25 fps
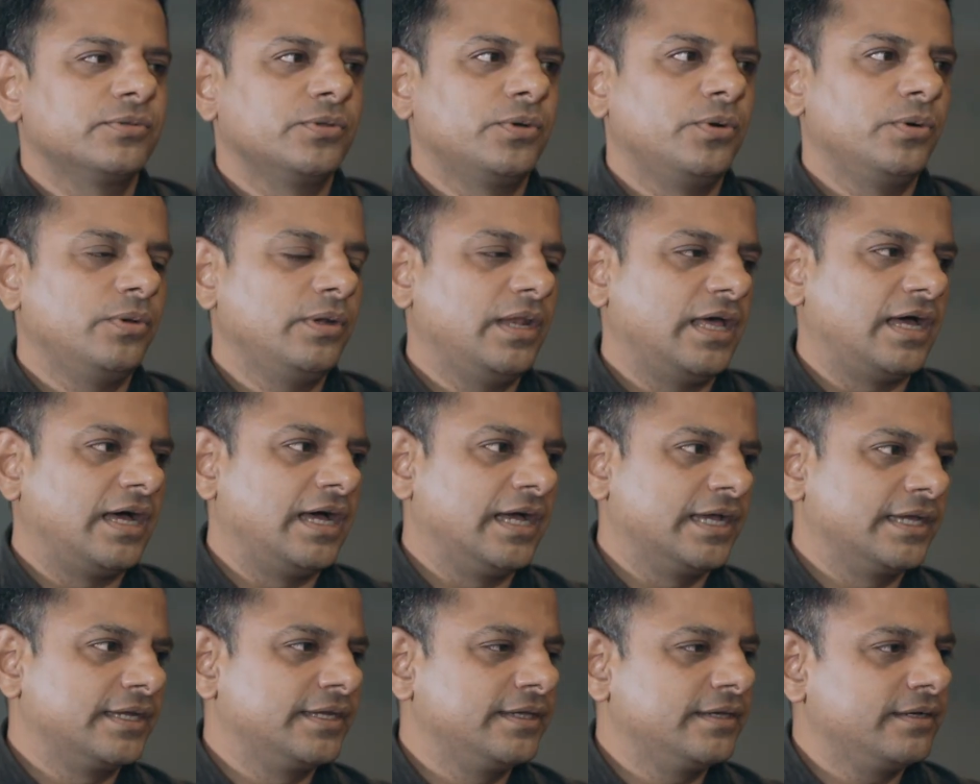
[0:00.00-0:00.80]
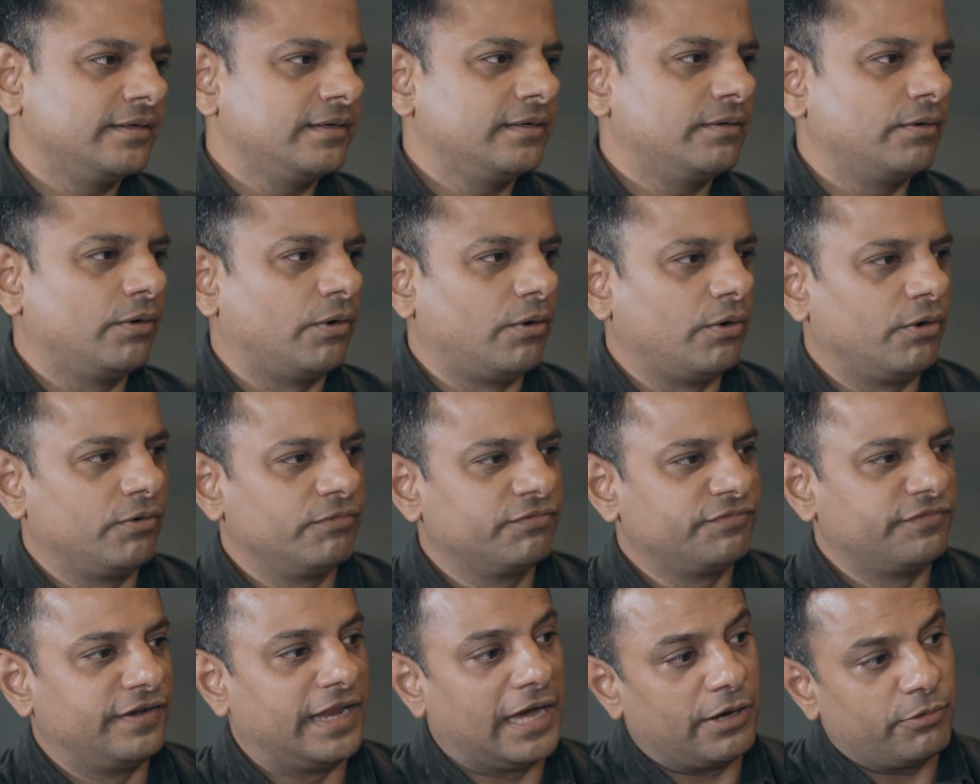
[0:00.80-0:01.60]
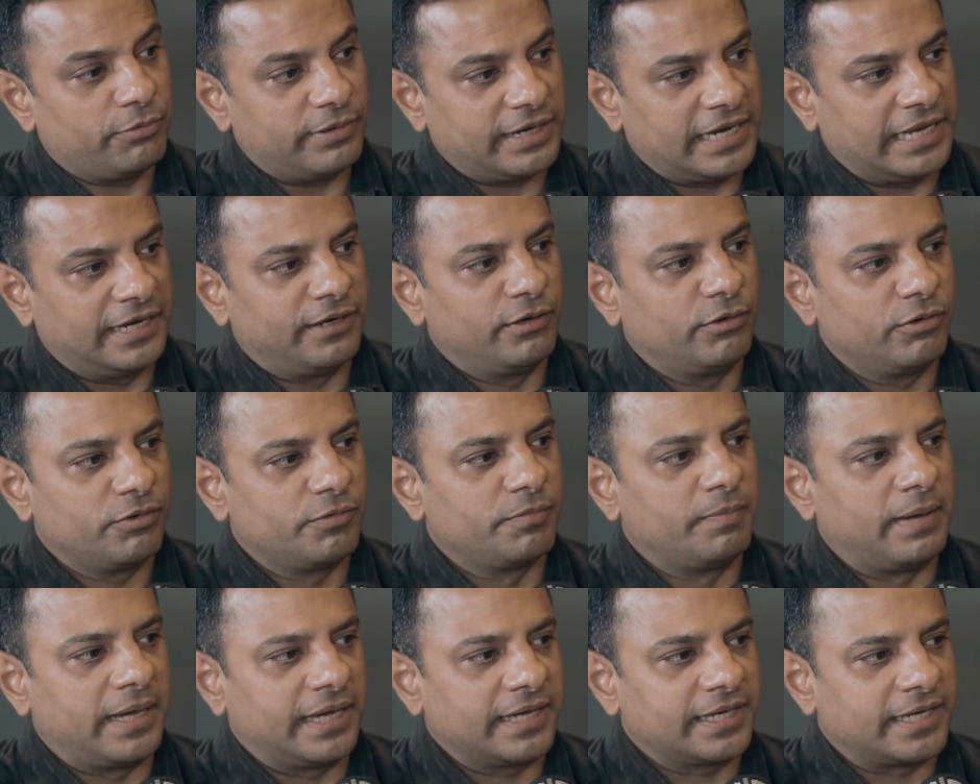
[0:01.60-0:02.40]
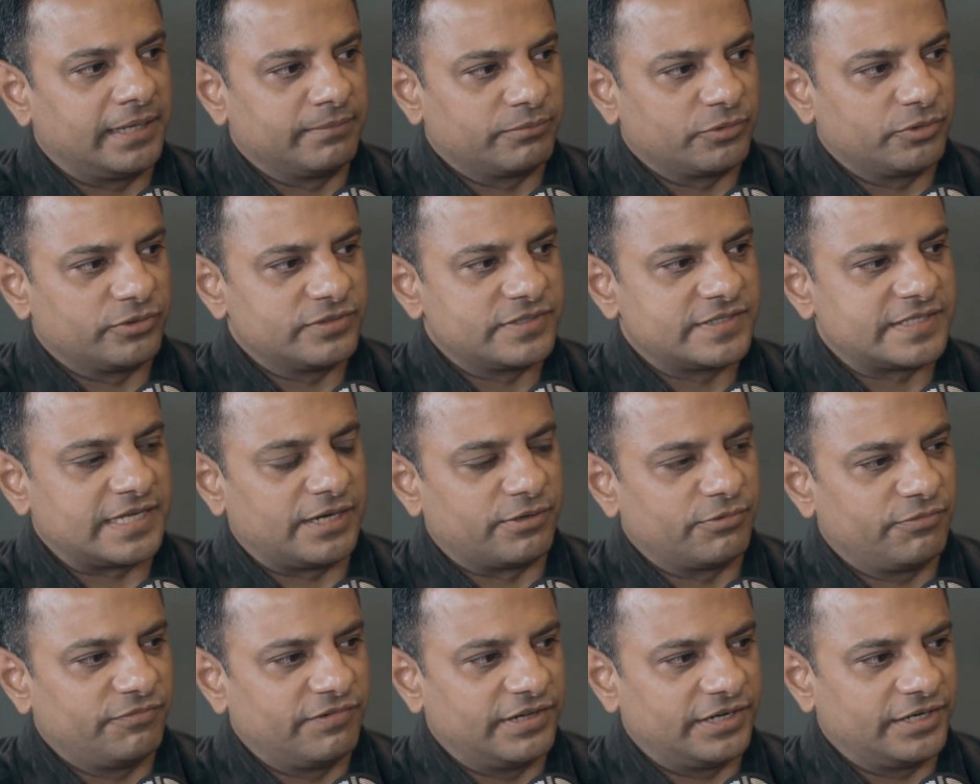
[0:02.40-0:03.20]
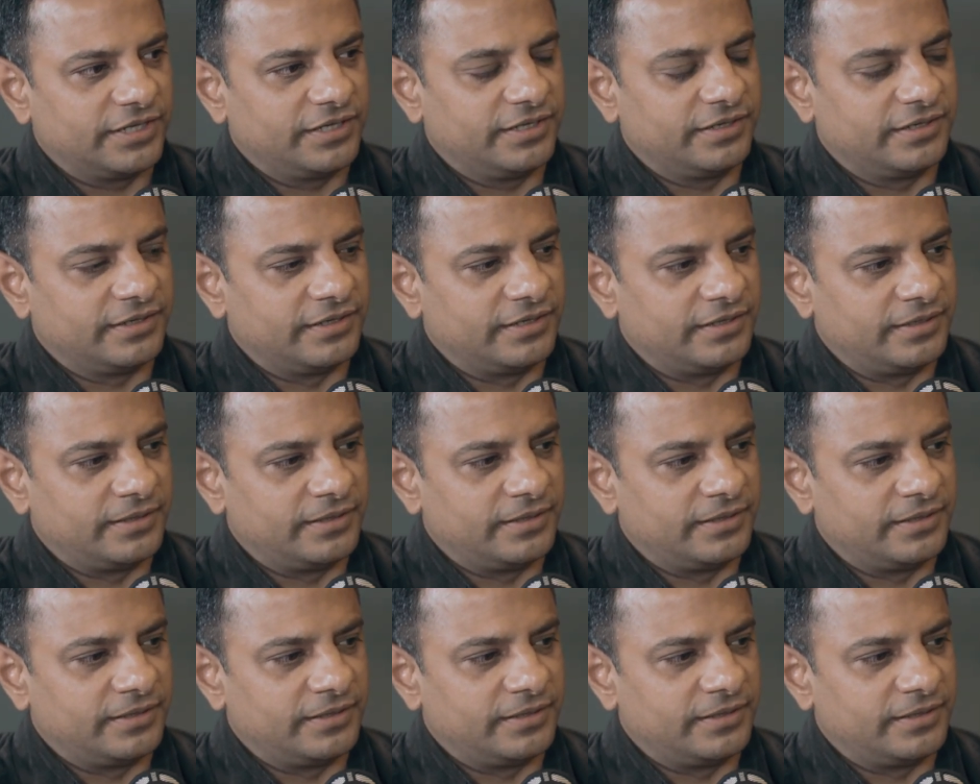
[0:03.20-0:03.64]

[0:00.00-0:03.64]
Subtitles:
the whole idea of now, when I look back, I'm going to sound very